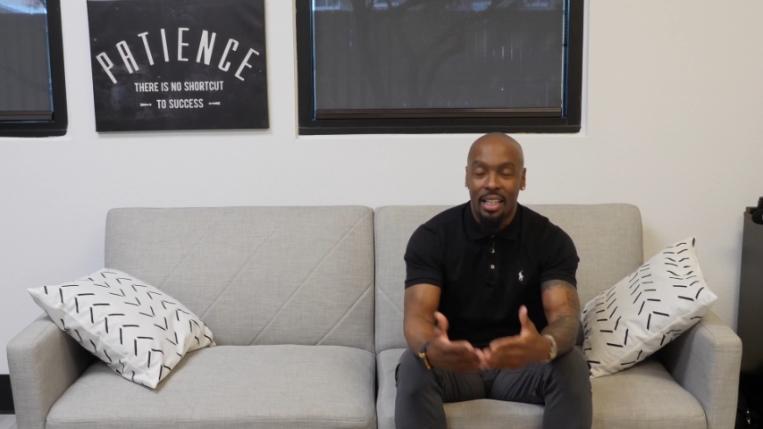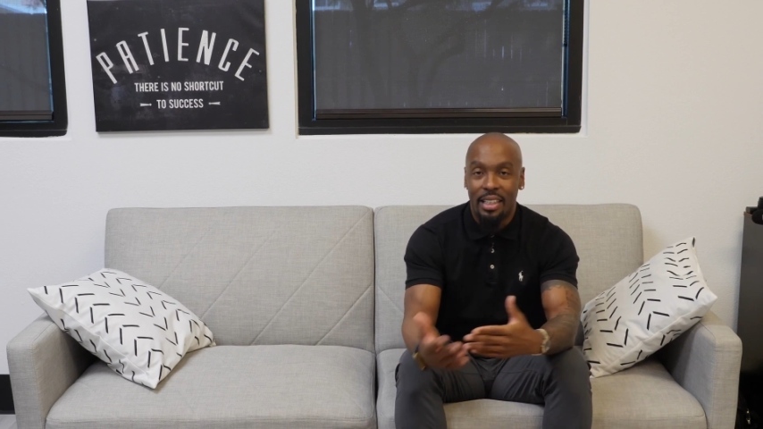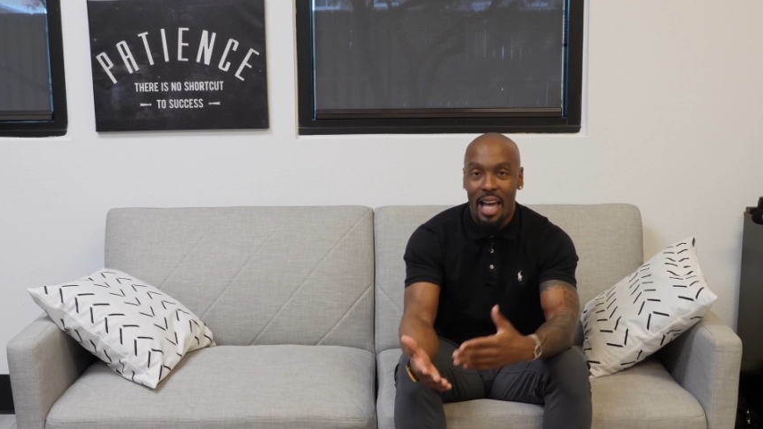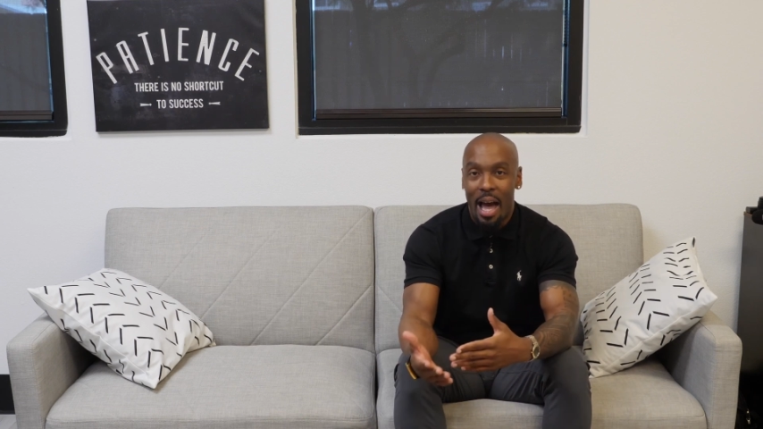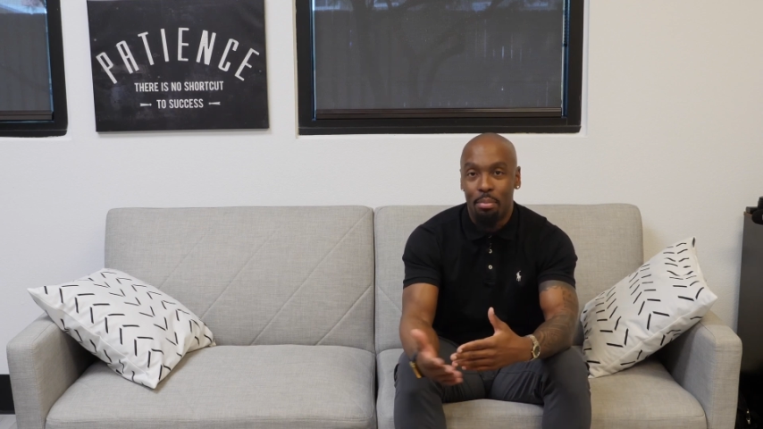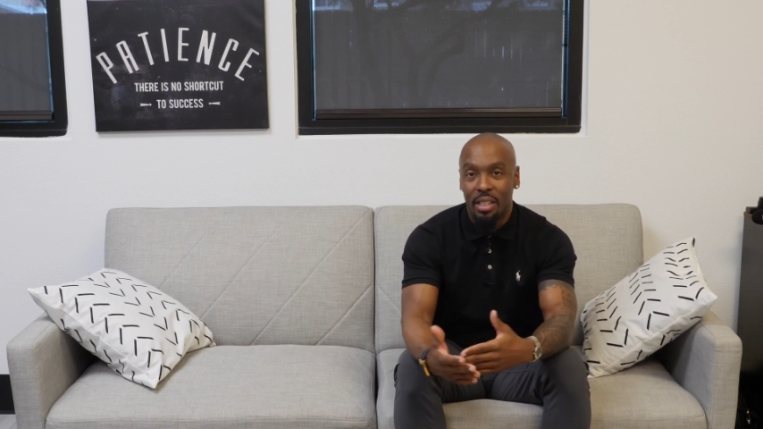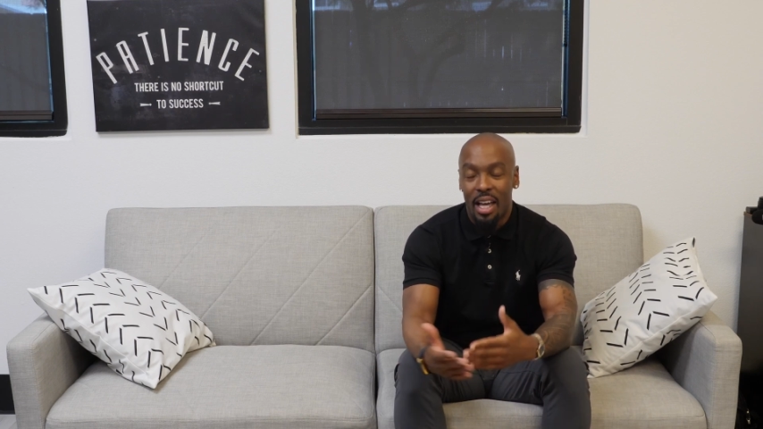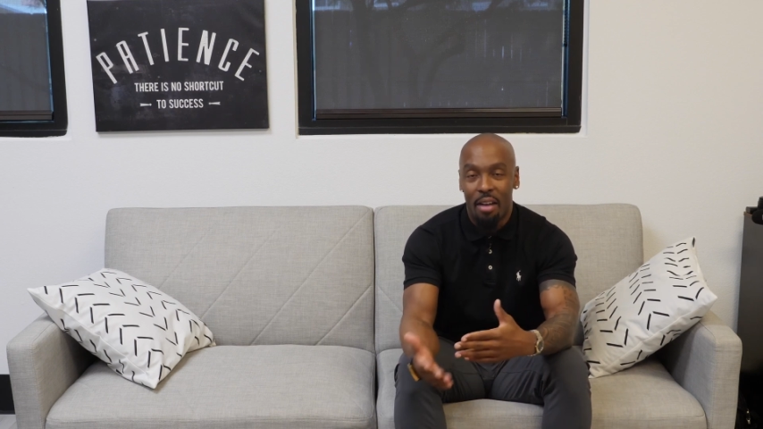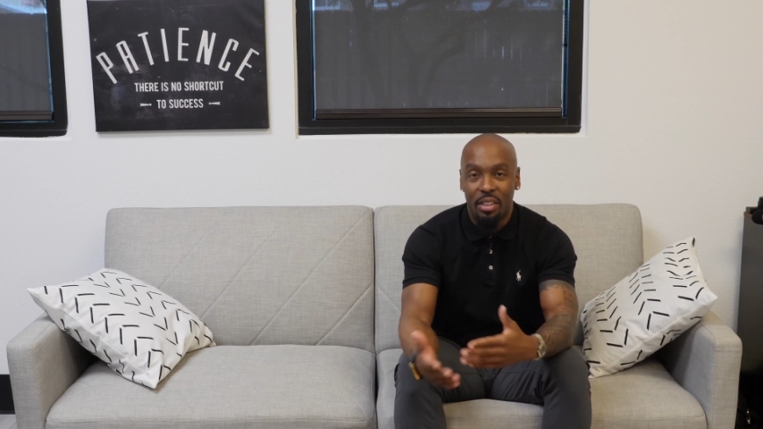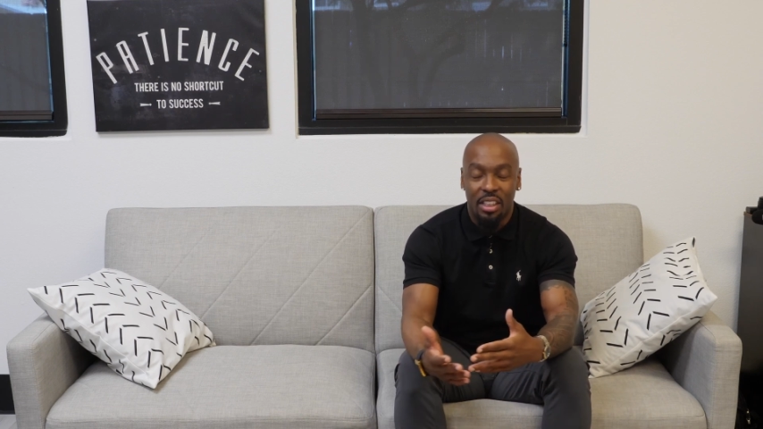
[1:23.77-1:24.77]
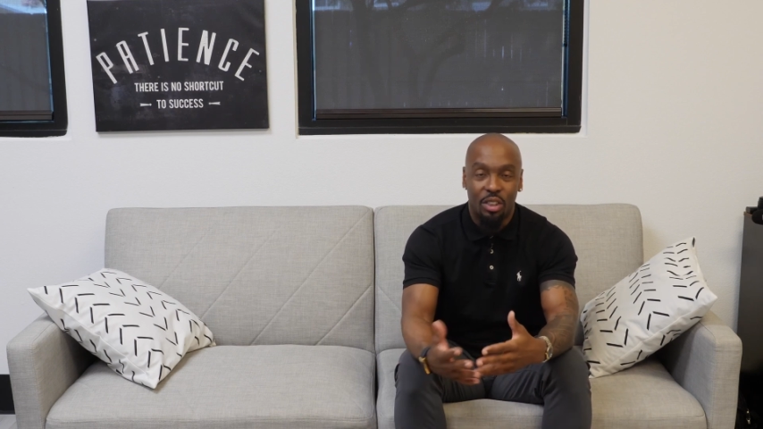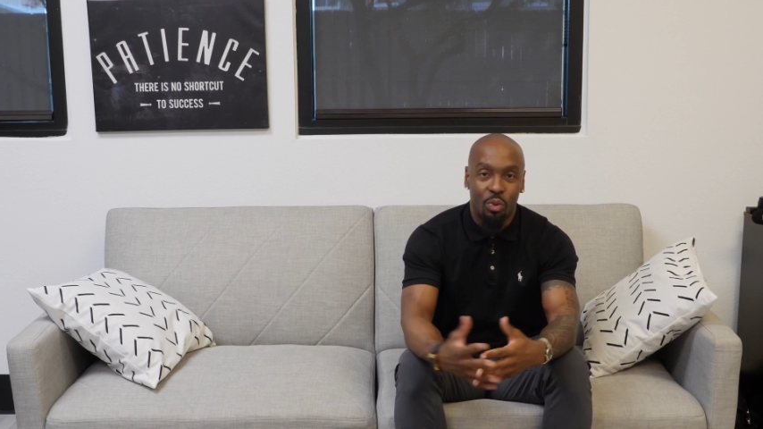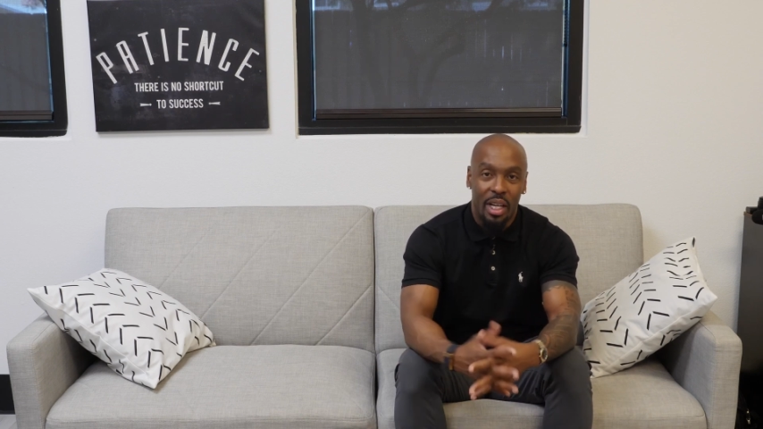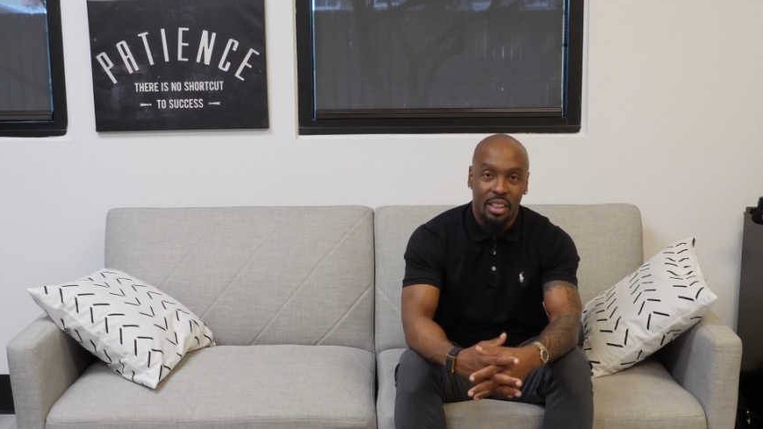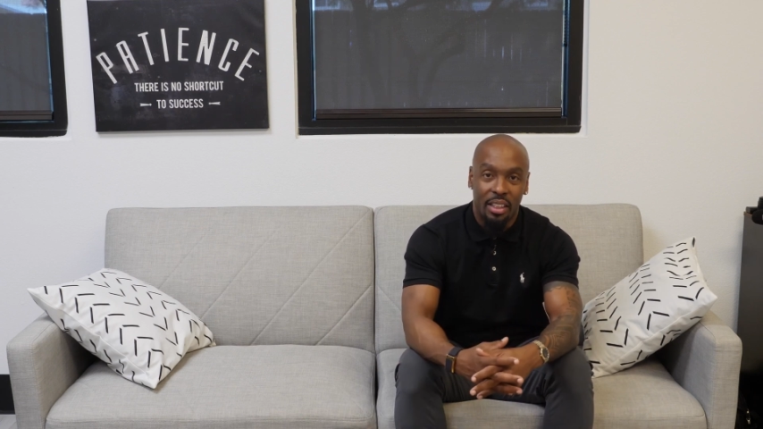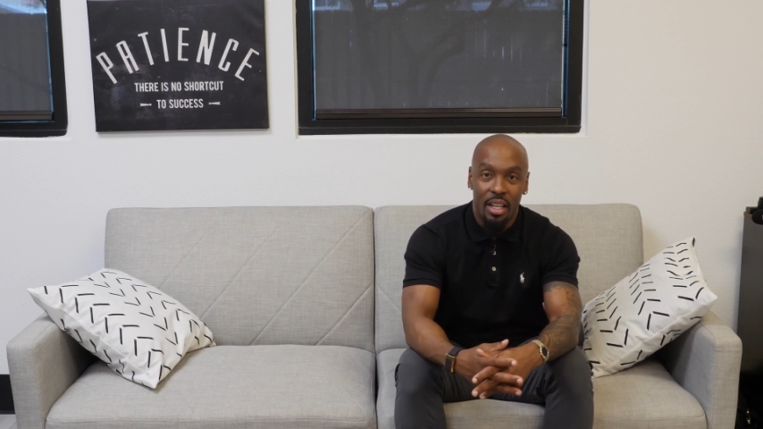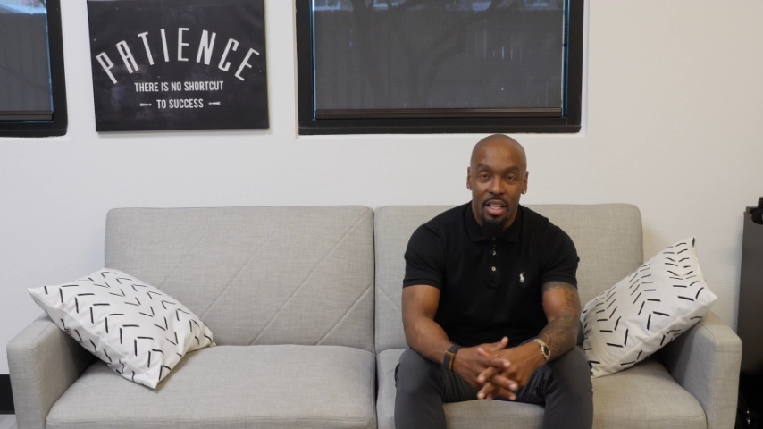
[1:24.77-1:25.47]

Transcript: adapt to every situation.